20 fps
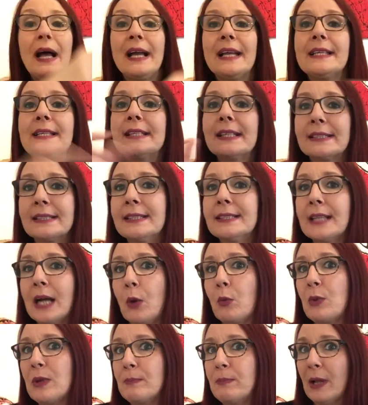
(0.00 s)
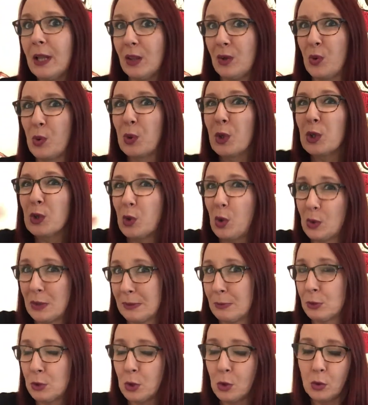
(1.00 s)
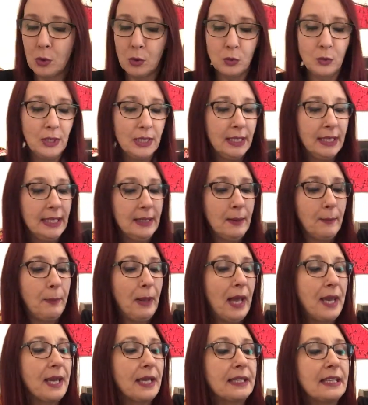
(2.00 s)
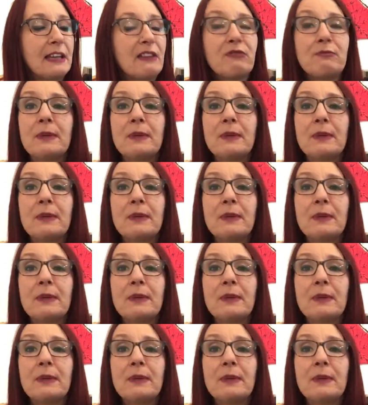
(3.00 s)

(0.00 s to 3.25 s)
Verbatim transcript: I knitted it a wee bit longer because I'm tall and I gave